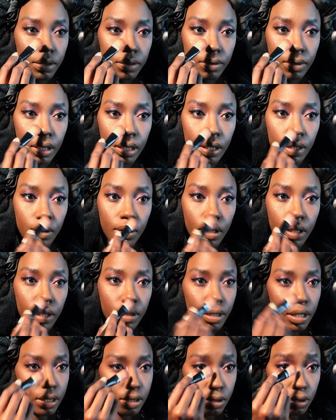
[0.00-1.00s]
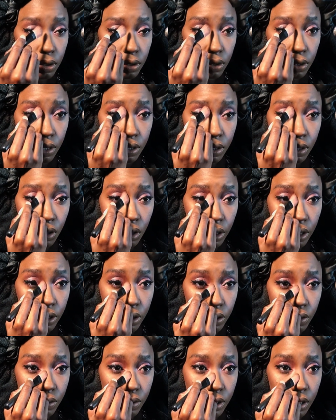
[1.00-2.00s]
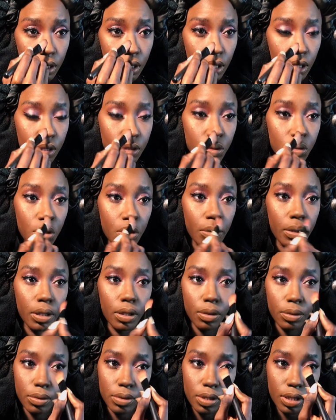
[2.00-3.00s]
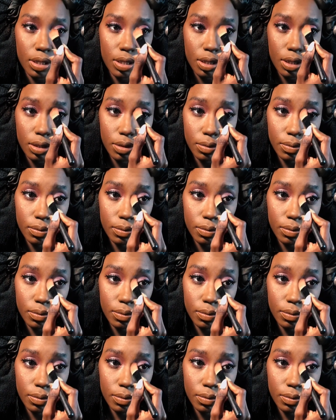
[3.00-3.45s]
That's all I use to contour my nose. That's it.